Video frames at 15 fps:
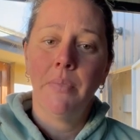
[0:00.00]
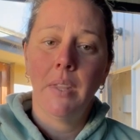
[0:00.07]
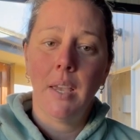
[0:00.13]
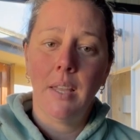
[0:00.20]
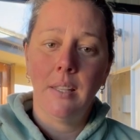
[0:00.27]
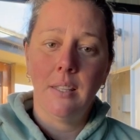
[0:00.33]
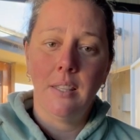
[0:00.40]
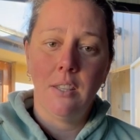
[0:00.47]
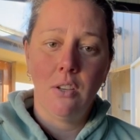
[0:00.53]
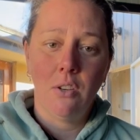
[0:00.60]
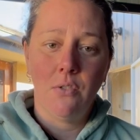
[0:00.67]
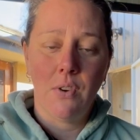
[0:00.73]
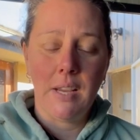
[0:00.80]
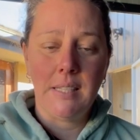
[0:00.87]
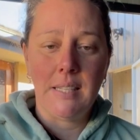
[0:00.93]
And the
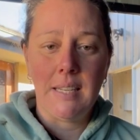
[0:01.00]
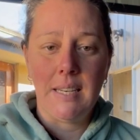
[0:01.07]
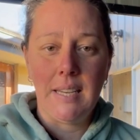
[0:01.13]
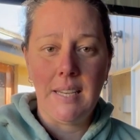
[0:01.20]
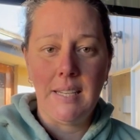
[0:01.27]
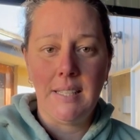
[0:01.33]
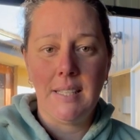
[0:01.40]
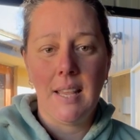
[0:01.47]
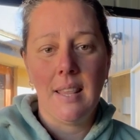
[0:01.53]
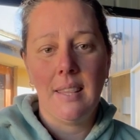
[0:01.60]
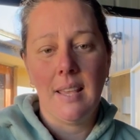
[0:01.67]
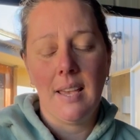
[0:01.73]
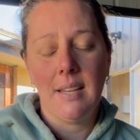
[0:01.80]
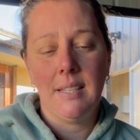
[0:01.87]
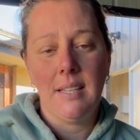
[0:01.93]
third reason is
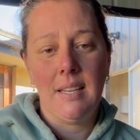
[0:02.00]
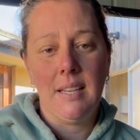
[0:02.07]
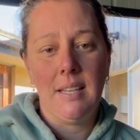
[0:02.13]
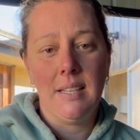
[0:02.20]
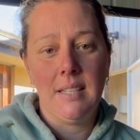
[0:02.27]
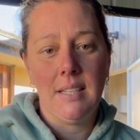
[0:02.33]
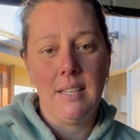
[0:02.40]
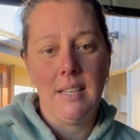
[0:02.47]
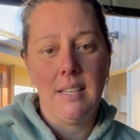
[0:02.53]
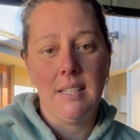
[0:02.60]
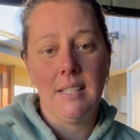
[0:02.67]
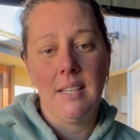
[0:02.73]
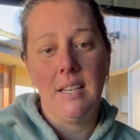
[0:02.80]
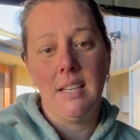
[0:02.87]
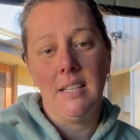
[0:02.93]
that it
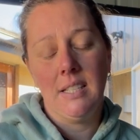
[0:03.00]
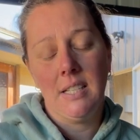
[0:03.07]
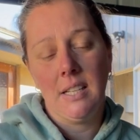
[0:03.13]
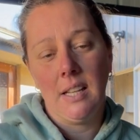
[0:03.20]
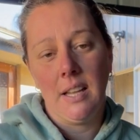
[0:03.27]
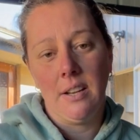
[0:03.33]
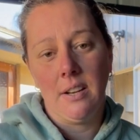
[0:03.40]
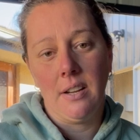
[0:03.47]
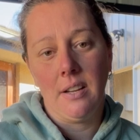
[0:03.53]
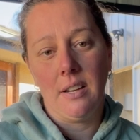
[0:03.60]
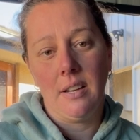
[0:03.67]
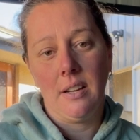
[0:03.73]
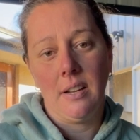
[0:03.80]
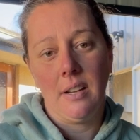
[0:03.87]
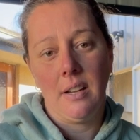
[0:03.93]
is an
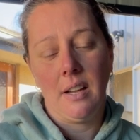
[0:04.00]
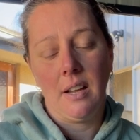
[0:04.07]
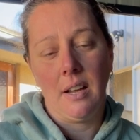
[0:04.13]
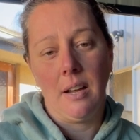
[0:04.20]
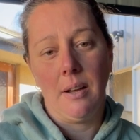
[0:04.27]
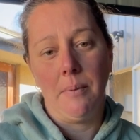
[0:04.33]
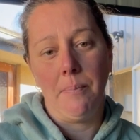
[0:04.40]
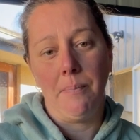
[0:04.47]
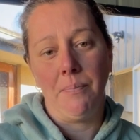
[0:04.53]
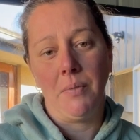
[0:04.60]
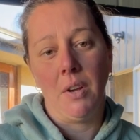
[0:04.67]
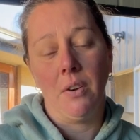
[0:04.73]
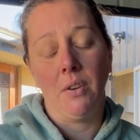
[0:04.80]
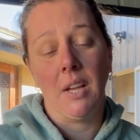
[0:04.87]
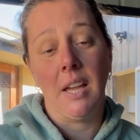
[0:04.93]
insulator
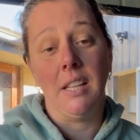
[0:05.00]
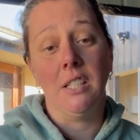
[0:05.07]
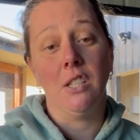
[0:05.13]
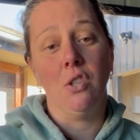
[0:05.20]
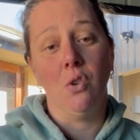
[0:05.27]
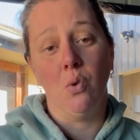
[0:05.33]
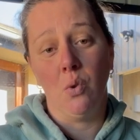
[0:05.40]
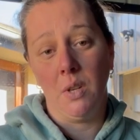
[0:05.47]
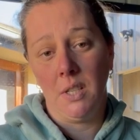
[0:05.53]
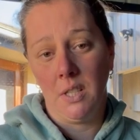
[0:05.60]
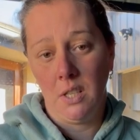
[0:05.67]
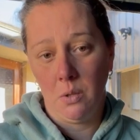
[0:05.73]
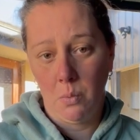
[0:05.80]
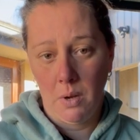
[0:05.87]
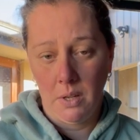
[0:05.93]
against noise
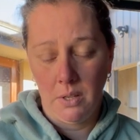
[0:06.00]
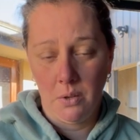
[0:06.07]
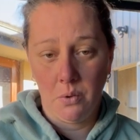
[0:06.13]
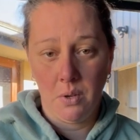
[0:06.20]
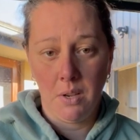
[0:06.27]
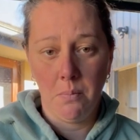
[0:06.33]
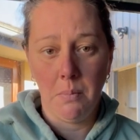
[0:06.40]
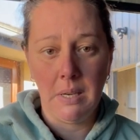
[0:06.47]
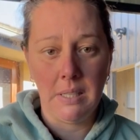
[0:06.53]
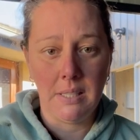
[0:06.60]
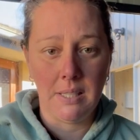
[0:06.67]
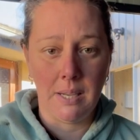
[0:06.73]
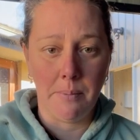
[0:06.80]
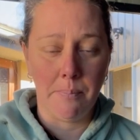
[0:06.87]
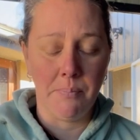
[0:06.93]
as well. It'll give me
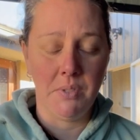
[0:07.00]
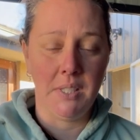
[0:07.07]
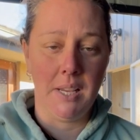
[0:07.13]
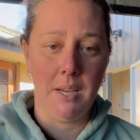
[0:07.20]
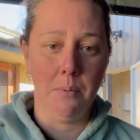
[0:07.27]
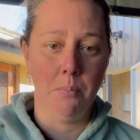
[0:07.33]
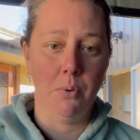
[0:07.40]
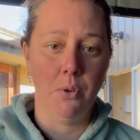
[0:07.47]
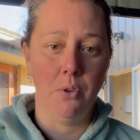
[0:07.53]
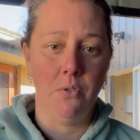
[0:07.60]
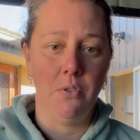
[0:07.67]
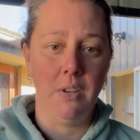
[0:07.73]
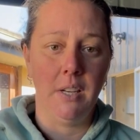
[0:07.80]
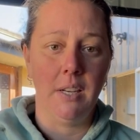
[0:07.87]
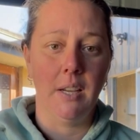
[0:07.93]
some
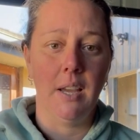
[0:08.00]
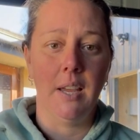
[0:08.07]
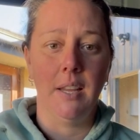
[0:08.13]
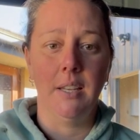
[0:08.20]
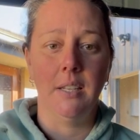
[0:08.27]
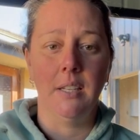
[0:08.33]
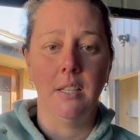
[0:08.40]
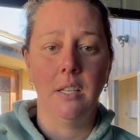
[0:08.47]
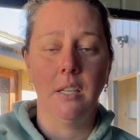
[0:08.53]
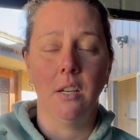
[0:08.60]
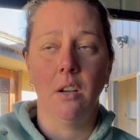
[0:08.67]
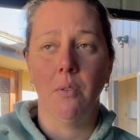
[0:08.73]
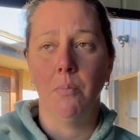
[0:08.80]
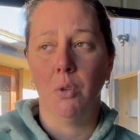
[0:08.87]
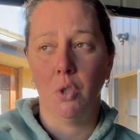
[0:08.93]
soundproofing, and
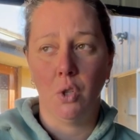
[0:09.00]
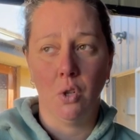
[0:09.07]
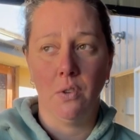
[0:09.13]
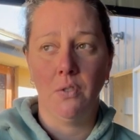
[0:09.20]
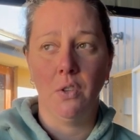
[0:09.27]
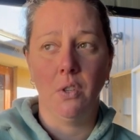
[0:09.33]
I'm not sure if you'll